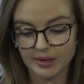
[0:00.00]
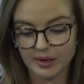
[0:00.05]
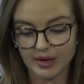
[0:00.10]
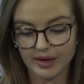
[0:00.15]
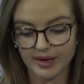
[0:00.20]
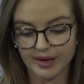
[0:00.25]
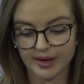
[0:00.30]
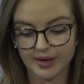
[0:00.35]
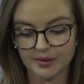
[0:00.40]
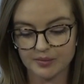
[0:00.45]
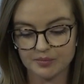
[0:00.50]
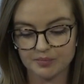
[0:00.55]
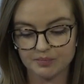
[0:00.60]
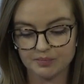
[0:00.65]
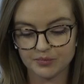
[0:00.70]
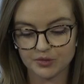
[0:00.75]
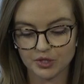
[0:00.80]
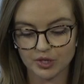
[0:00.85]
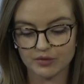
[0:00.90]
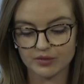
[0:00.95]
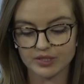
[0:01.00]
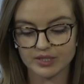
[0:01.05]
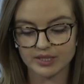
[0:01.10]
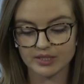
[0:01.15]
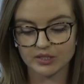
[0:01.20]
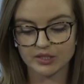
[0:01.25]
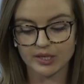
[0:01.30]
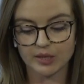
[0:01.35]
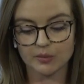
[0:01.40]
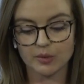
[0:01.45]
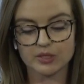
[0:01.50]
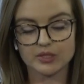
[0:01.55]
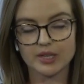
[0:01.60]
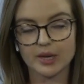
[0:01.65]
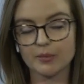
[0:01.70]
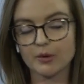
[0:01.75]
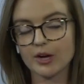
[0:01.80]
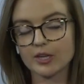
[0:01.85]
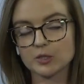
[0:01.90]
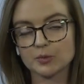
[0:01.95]
uh, services. Now,
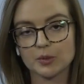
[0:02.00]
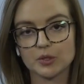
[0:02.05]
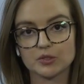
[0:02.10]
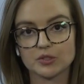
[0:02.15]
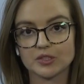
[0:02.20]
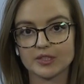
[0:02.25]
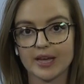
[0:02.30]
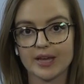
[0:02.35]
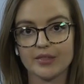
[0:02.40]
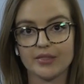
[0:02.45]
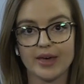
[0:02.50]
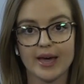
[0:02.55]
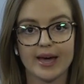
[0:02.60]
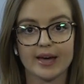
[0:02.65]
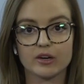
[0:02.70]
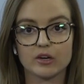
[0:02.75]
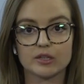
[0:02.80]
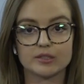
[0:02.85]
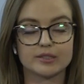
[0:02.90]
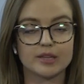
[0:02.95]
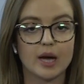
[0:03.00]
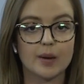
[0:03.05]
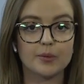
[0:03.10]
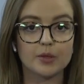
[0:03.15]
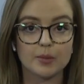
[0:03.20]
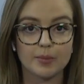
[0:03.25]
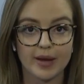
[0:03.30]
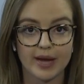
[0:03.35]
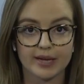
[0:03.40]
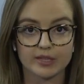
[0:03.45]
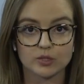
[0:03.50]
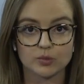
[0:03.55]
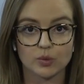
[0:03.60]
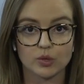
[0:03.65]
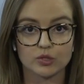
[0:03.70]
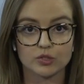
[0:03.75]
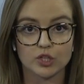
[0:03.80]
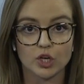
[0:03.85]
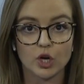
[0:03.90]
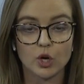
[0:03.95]
cyber experts say that, on top of the
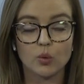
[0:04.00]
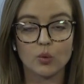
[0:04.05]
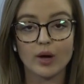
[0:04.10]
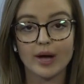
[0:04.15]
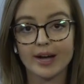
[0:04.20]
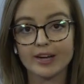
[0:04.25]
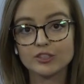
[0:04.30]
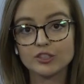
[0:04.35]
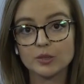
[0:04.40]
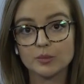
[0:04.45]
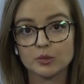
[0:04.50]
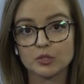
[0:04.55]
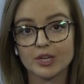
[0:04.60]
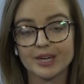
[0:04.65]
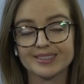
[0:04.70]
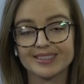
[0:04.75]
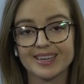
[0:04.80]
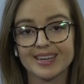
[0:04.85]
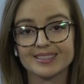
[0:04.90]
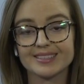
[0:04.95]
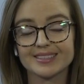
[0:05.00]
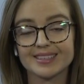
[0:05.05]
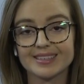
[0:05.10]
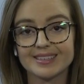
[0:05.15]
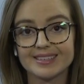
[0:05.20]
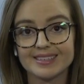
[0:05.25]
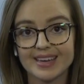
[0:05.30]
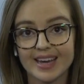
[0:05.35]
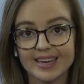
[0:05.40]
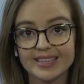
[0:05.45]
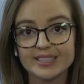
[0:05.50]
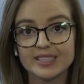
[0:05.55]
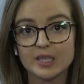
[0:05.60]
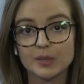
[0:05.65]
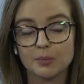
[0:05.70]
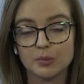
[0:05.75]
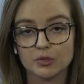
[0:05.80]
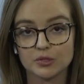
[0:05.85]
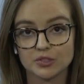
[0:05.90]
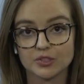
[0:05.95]
passwords, will actually protect against
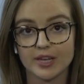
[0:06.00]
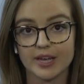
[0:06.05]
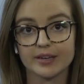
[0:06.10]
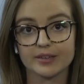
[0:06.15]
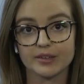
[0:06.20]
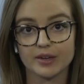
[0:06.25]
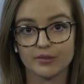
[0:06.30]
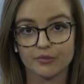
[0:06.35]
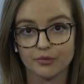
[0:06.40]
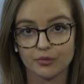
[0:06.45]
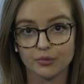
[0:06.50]
90% of